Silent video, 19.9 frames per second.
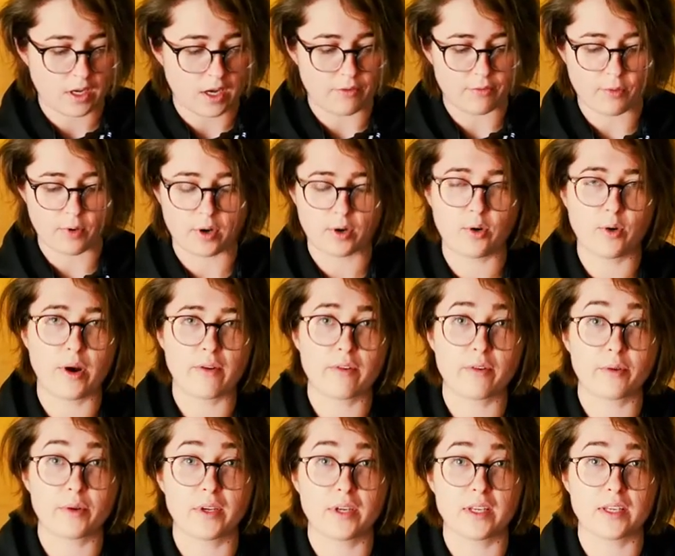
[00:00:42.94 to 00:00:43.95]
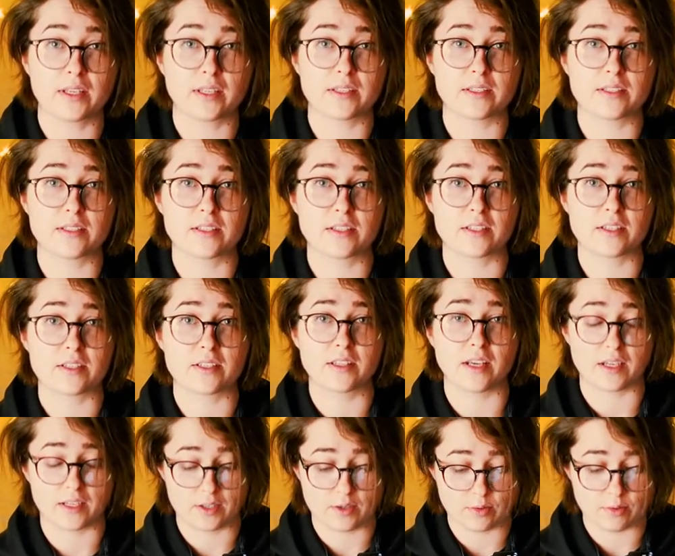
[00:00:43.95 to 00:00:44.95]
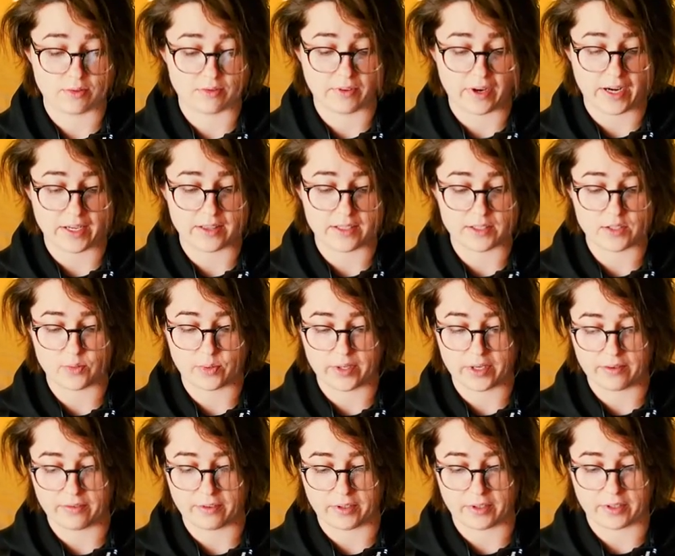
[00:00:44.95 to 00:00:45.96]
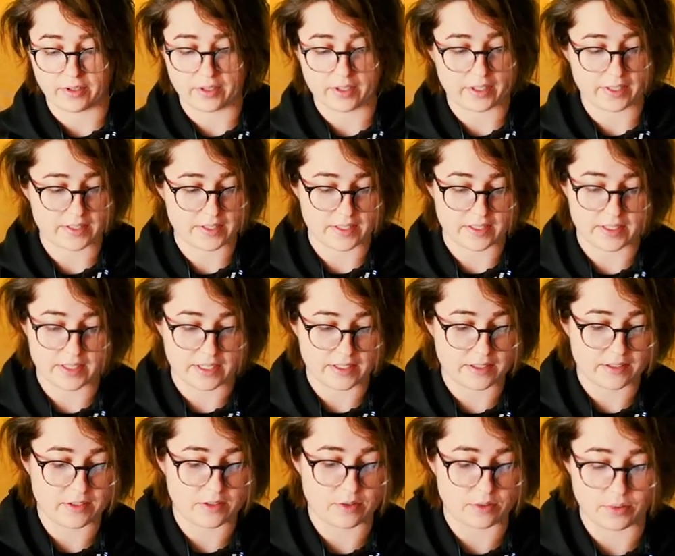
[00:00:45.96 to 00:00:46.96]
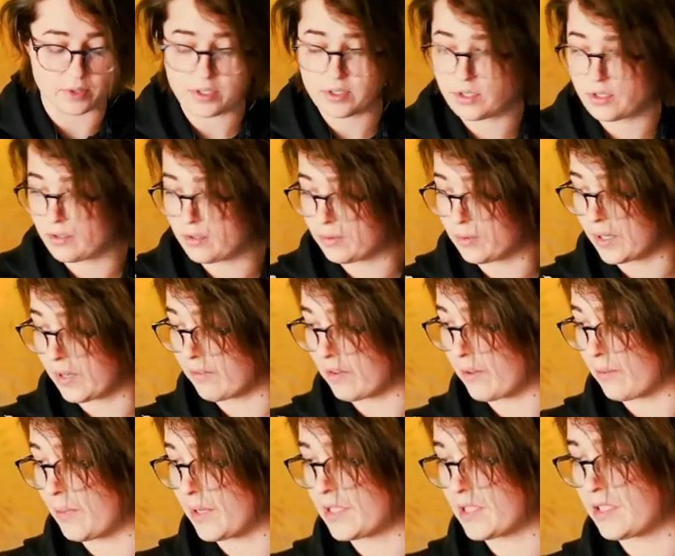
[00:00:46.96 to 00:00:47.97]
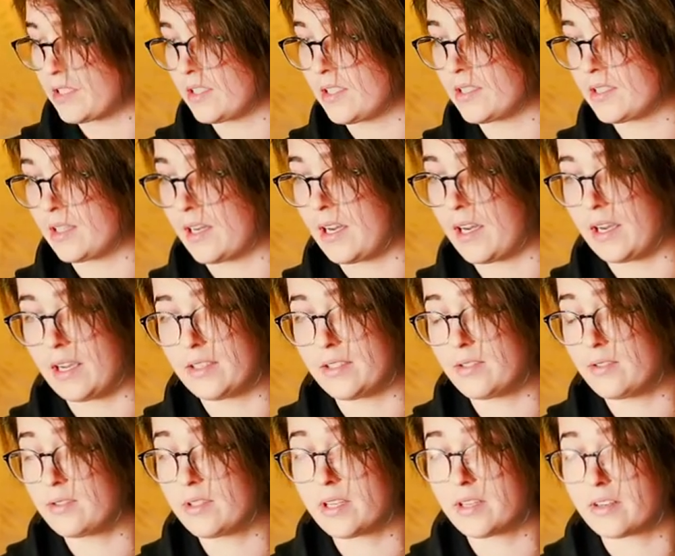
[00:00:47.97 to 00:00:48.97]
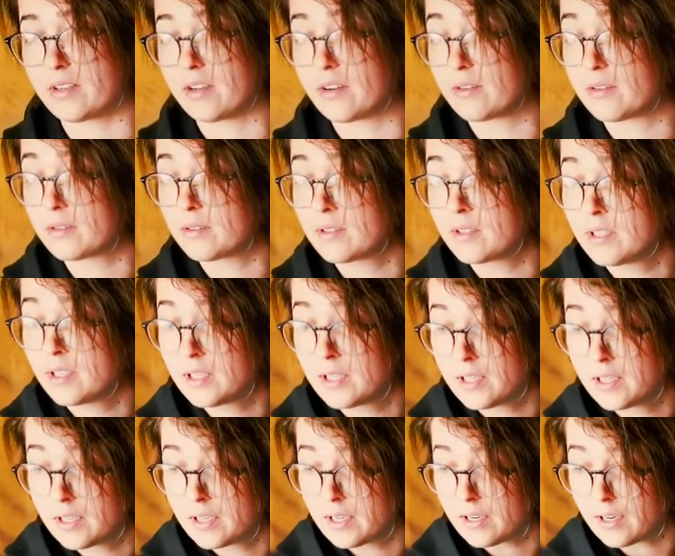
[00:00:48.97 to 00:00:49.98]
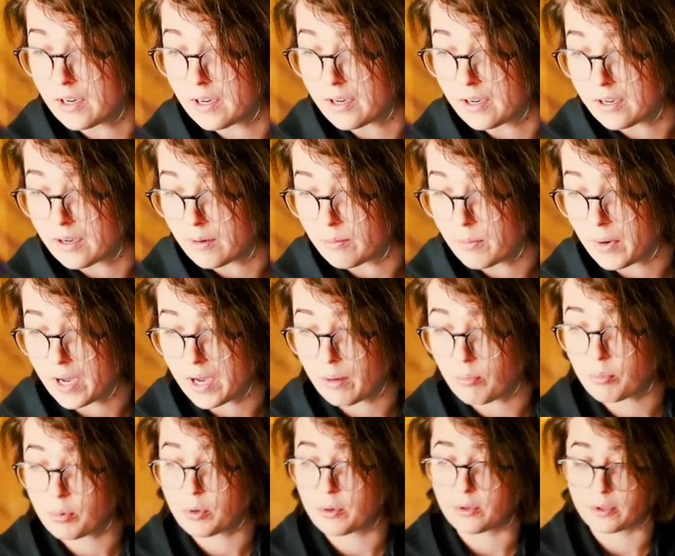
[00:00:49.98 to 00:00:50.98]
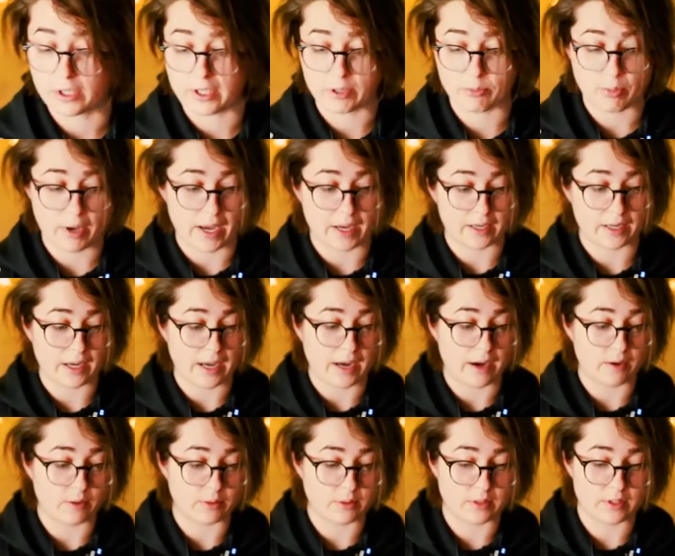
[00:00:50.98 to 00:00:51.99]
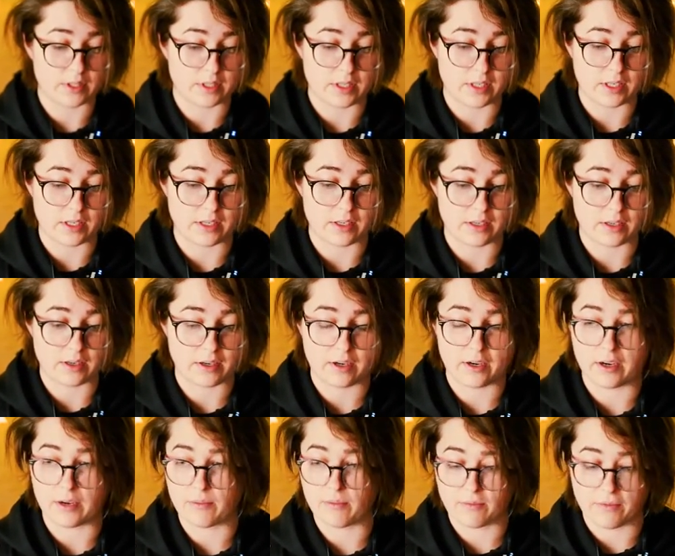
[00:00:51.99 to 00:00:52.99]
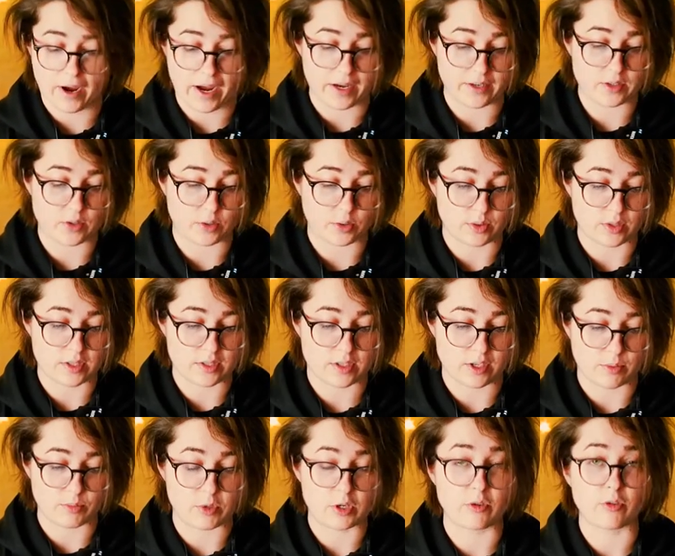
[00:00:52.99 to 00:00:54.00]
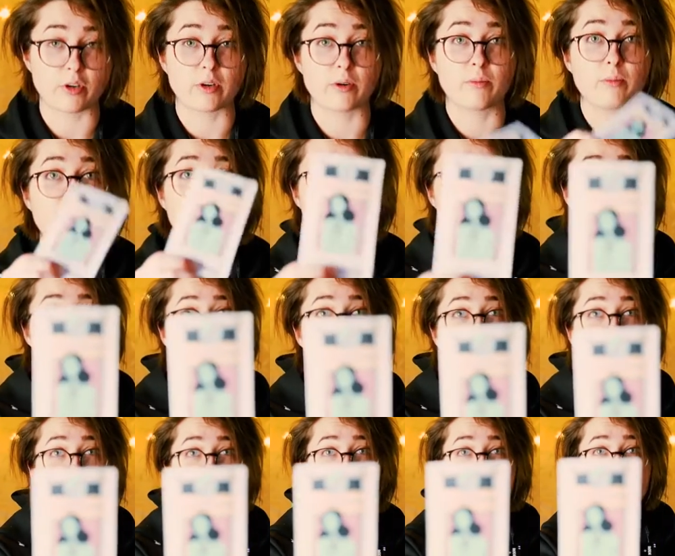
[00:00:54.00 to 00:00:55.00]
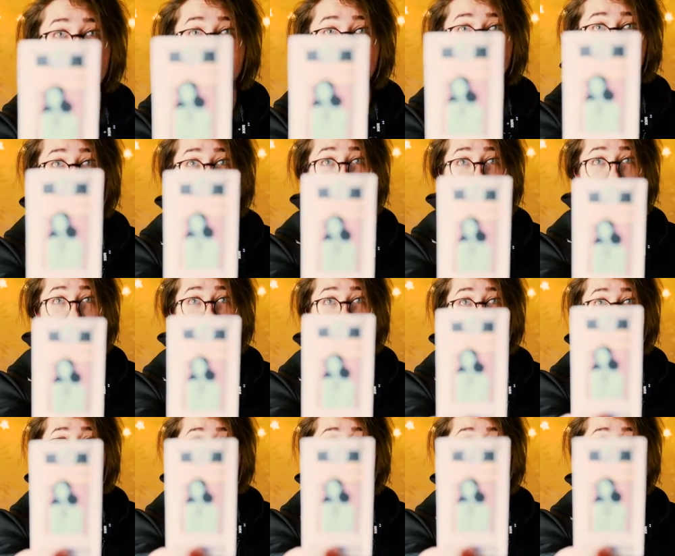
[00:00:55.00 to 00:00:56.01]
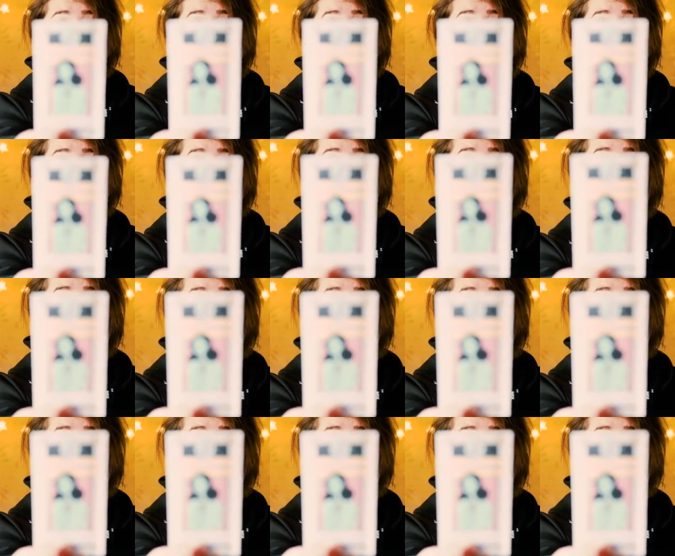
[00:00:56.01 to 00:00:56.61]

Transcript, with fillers: uh, for whoever reading is just that you will find this whenever it's intended to reach you, whatever the message is, I do not know. Um, I'm pulling back out the um, Viator Somniorum uh, deck by um,